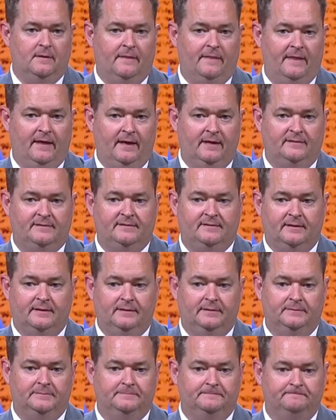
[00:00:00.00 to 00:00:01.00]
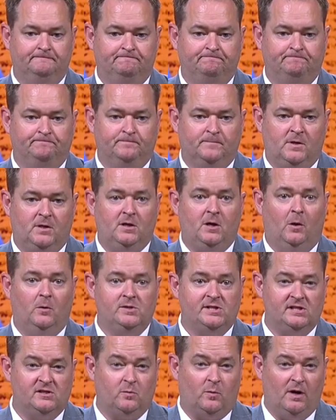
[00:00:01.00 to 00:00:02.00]
that
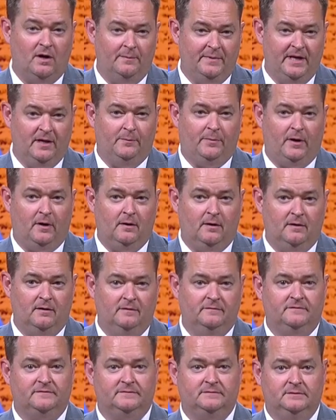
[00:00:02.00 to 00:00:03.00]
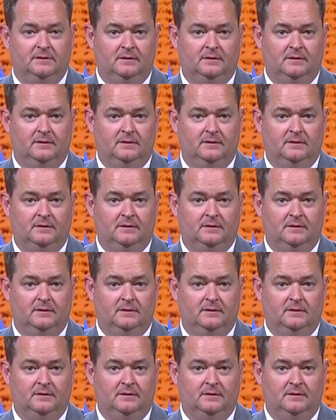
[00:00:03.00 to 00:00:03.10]
coaches want to be a part of.